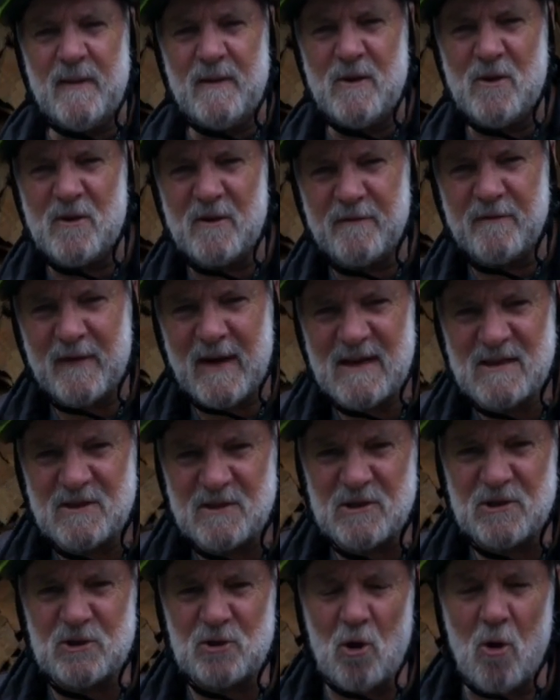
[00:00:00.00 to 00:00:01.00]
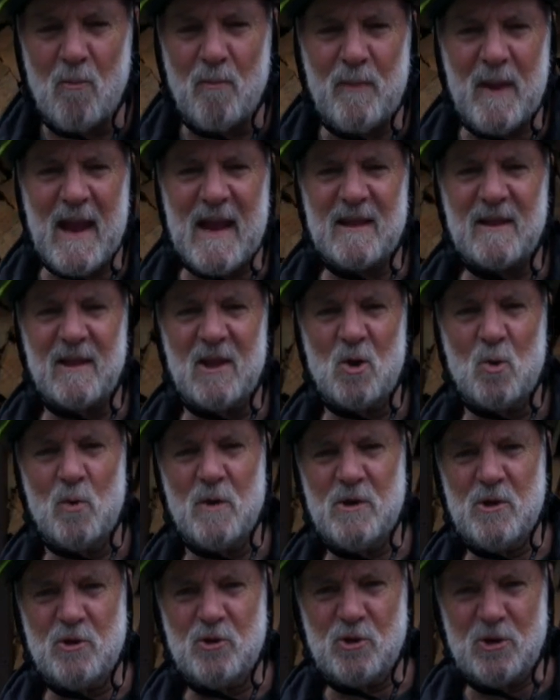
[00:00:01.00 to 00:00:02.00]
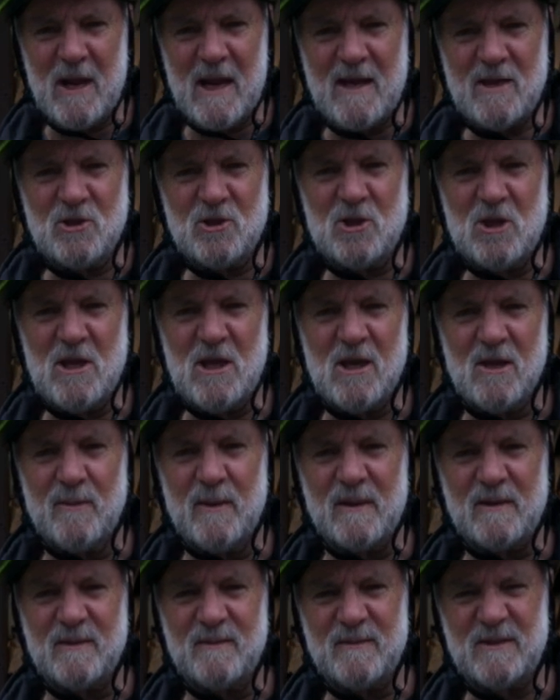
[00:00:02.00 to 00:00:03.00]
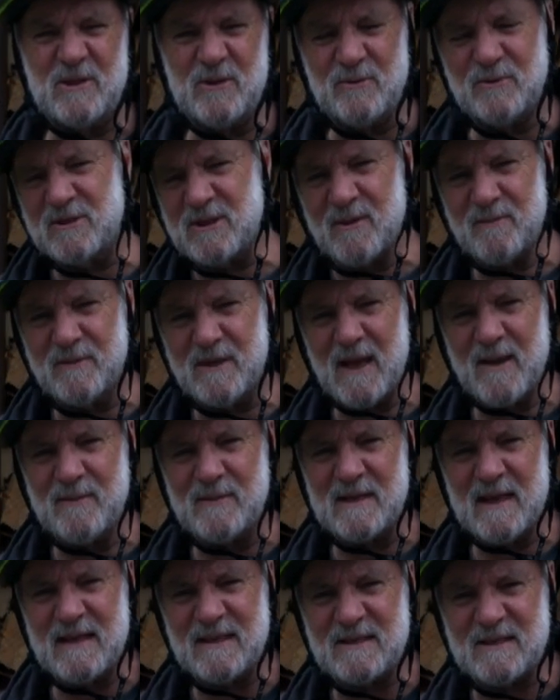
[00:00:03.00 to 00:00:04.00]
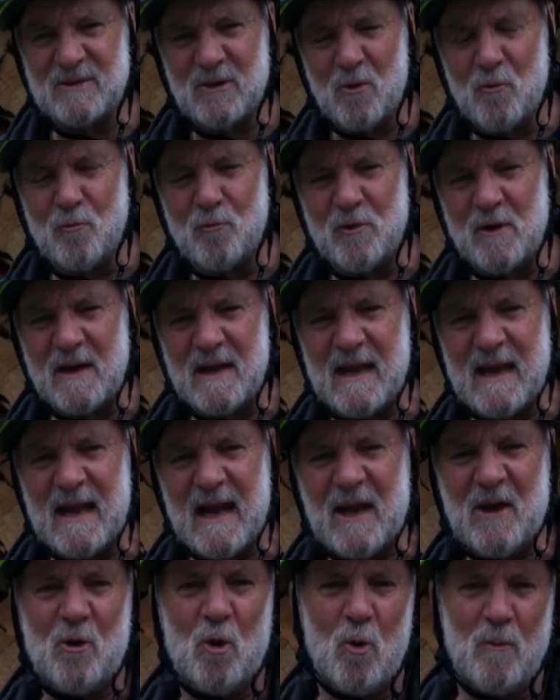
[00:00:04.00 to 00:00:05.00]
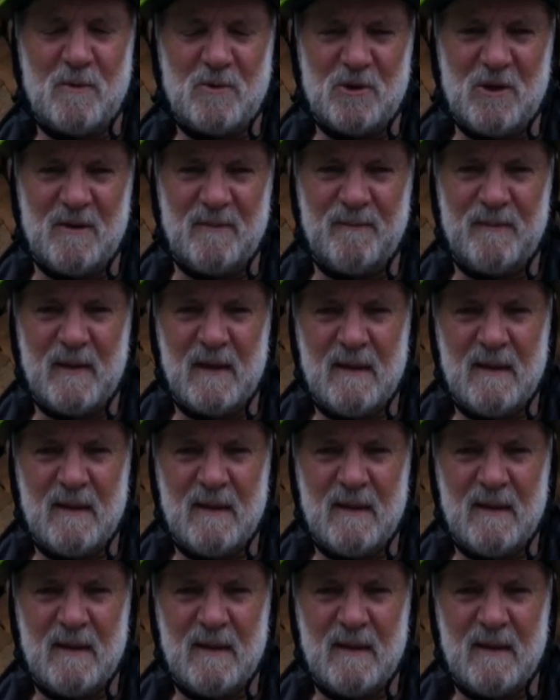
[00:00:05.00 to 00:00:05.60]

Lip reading: You're advised to stop pedalling when you change gear, but sometimes that's not really an option.